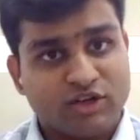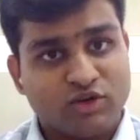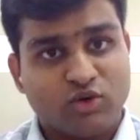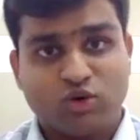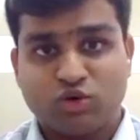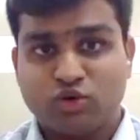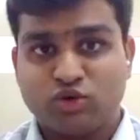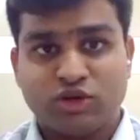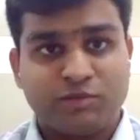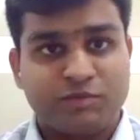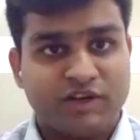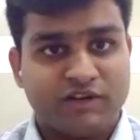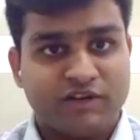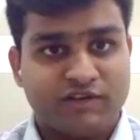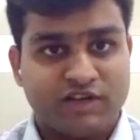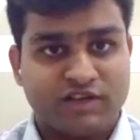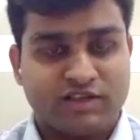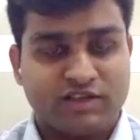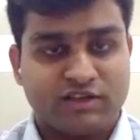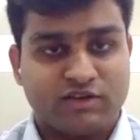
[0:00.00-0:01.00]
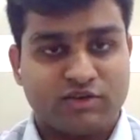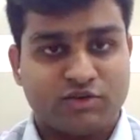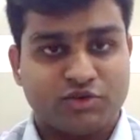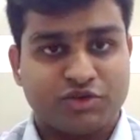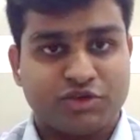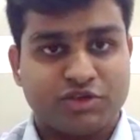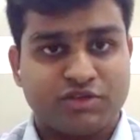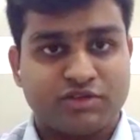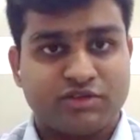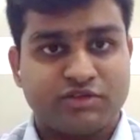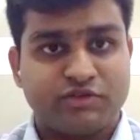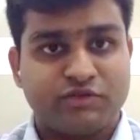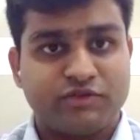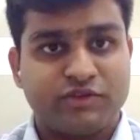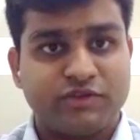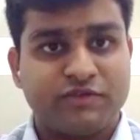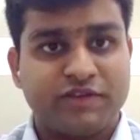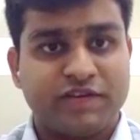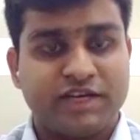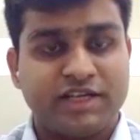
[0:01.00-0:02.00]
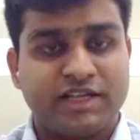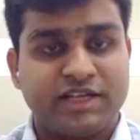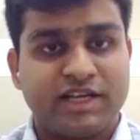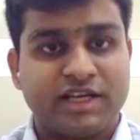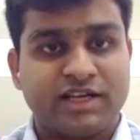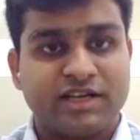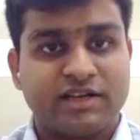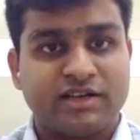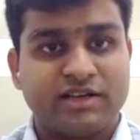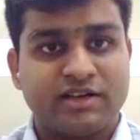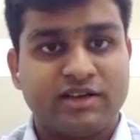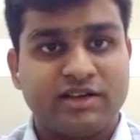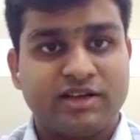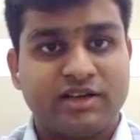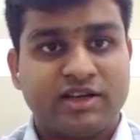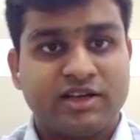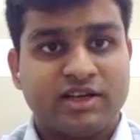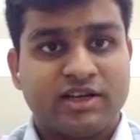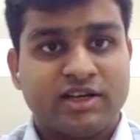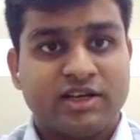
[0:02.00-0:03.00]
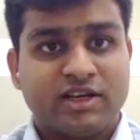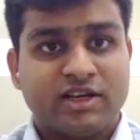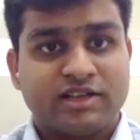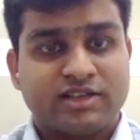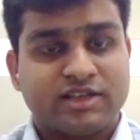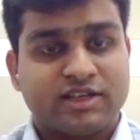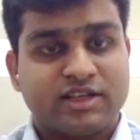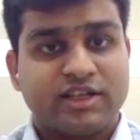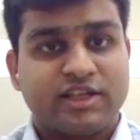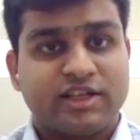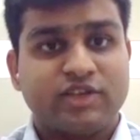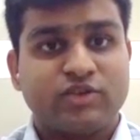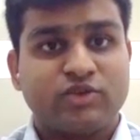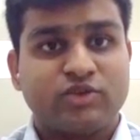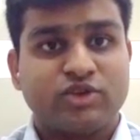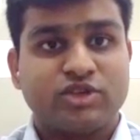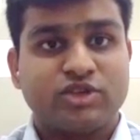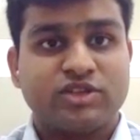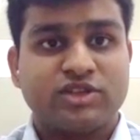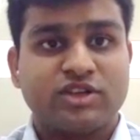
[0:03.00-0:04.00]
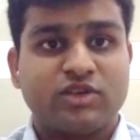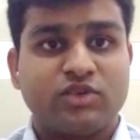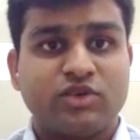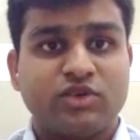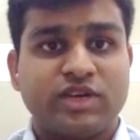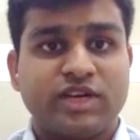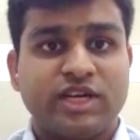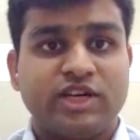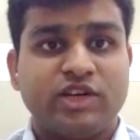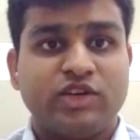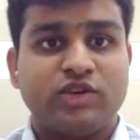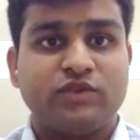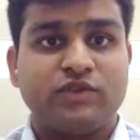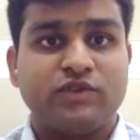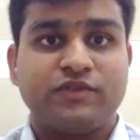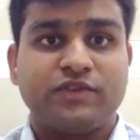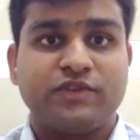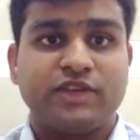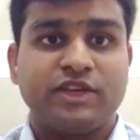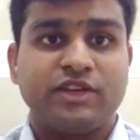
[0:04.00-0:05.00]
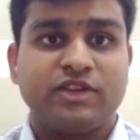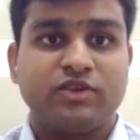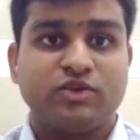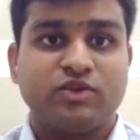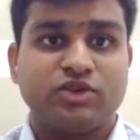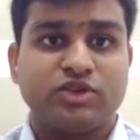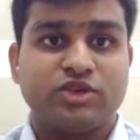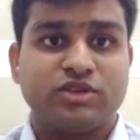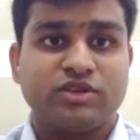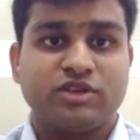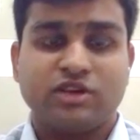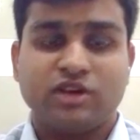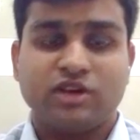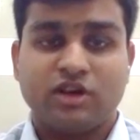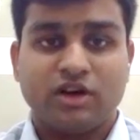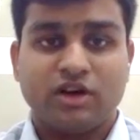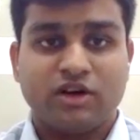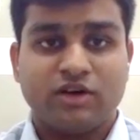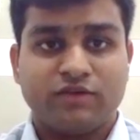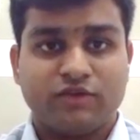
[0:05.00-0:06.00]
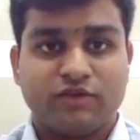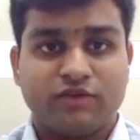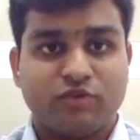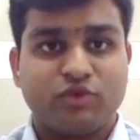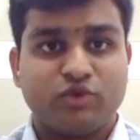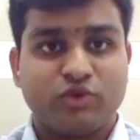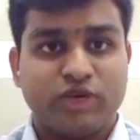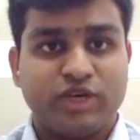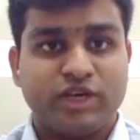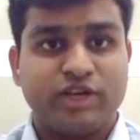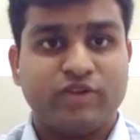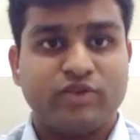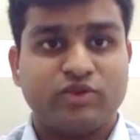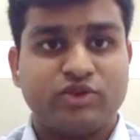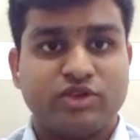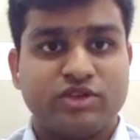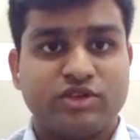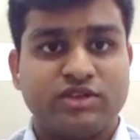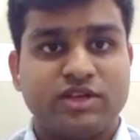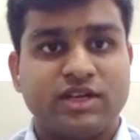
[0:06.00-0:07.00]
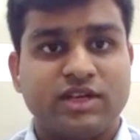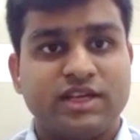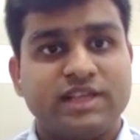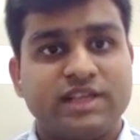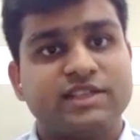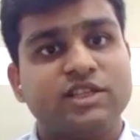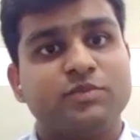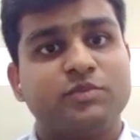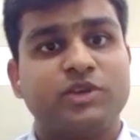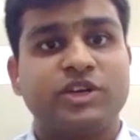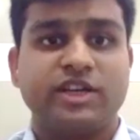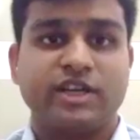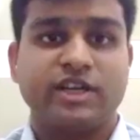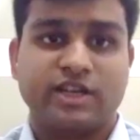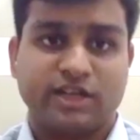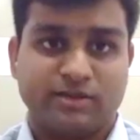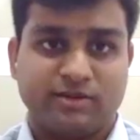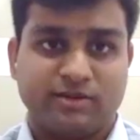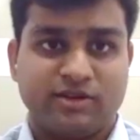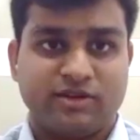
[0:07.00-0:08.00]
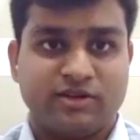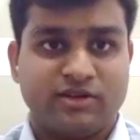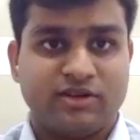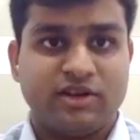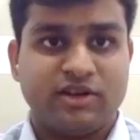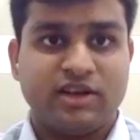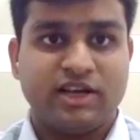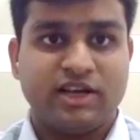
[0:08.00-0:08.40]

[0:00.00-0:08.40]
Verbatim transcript: Then go to the previous year questions. You will find that certain questions around 10 to 15 questions uh, from 20 questions are easily predictable